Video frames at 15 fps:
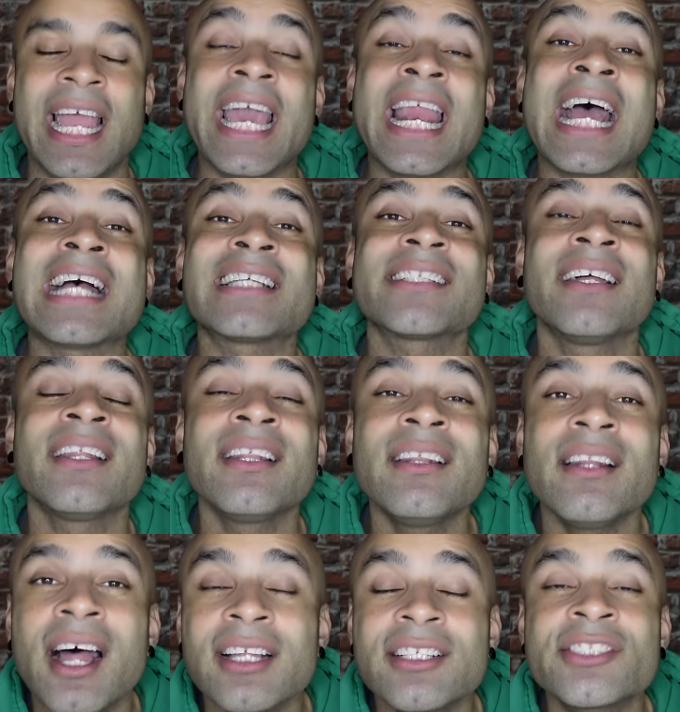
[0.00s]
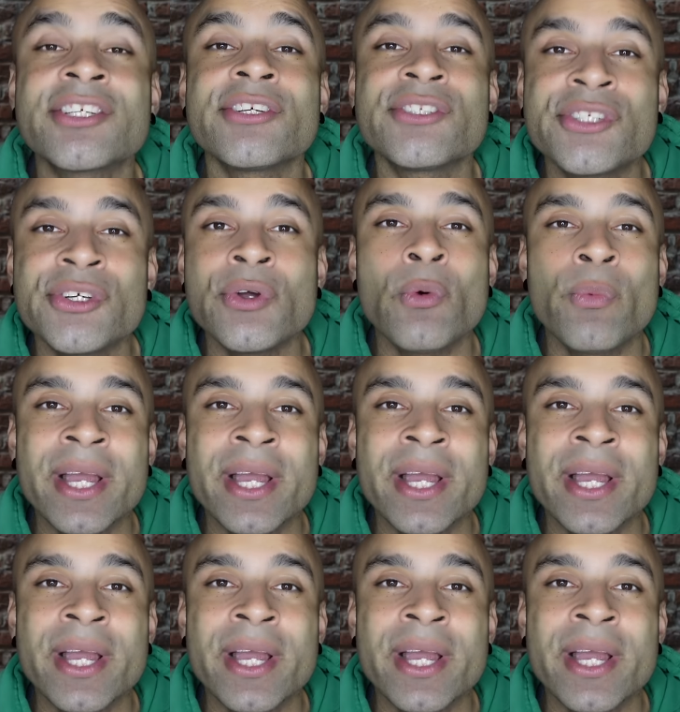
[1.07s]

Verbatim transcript: It has a lot to do